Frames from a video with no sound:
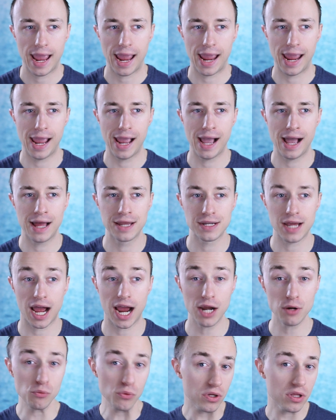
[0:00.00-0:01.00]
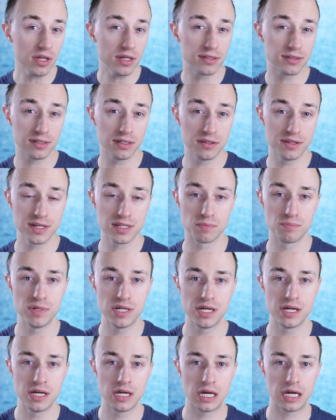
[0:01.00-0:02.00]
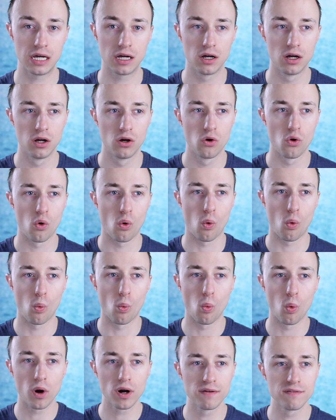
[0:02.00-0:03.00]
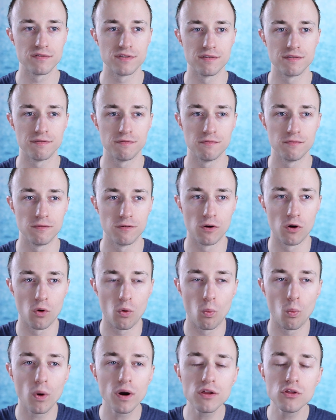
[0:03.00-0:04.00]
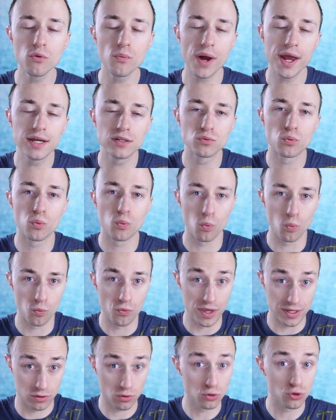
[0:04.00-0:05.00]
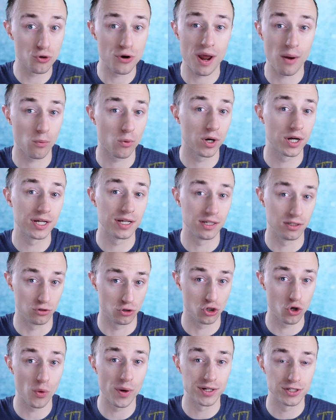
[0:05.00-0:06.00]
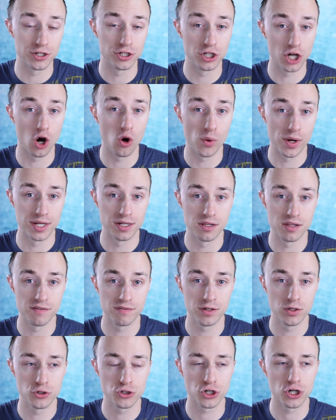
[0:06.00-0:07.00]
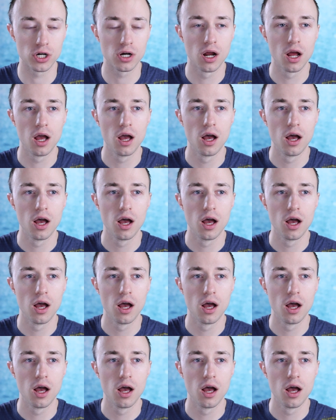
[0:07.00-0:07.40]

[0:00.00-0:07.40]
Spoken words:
And I really see this being one of the ways that social networking is going to go into the future.